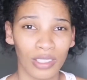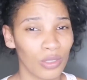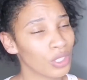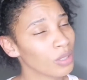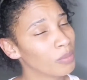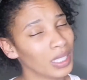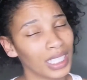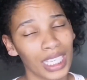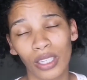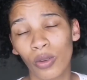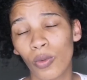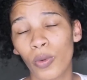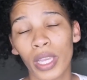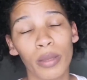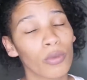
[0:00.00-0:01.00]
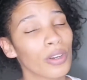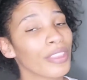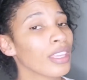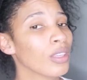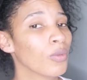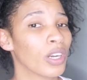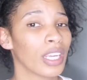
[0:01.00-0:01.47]
You should be getting way more
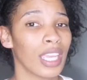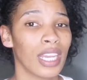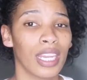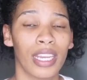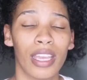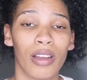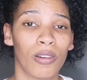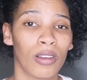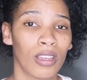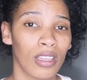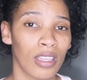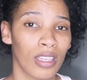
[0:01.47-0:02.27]
than you are getting now.